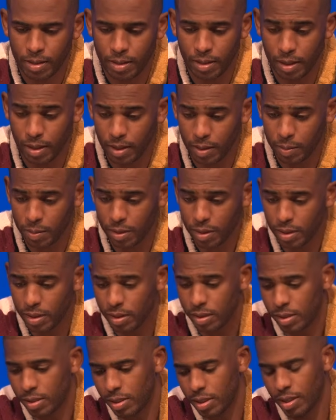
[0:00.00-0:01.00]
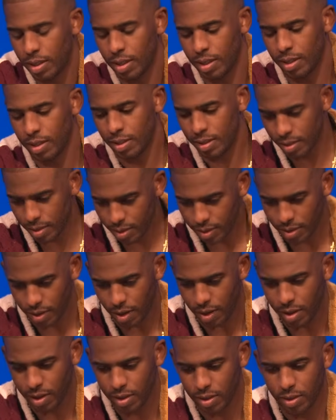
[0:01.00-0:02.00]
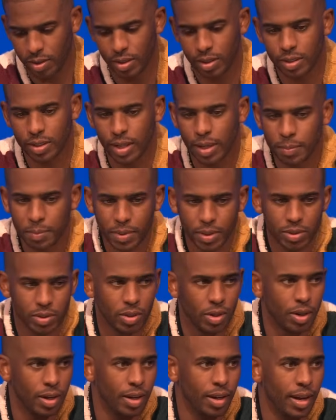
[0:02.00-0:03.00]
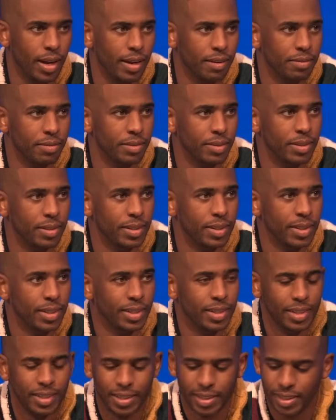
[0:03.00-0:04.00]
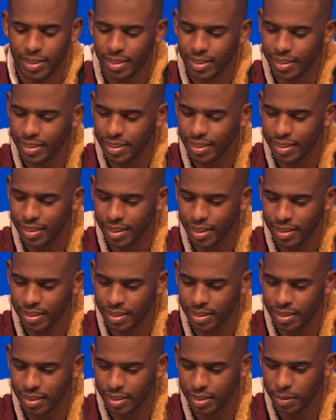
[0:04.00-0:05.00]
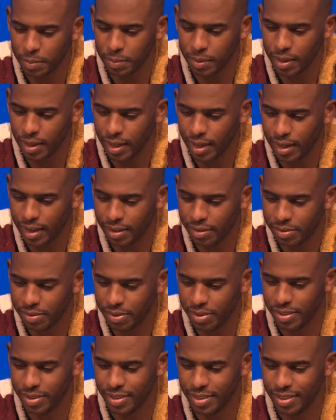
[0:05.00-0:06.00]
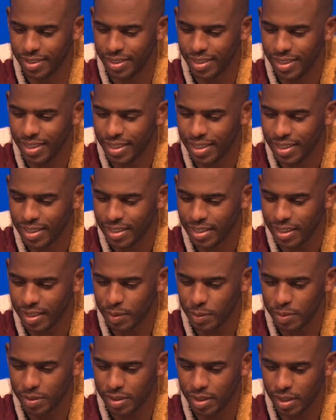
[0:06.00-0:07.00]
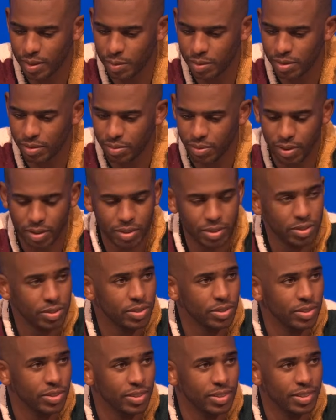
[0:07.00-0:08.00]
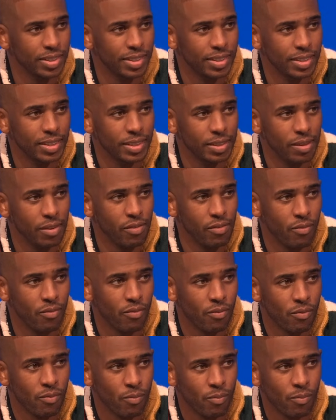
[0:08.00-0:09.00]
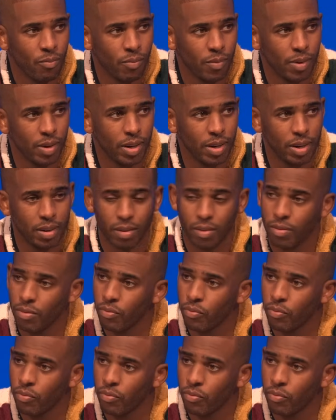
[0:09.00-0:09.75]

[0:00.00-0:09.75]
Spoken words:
Yeah, it was. Dario looked at me and started laughing, and I couldn't help but laugh. That was a first. Yeah.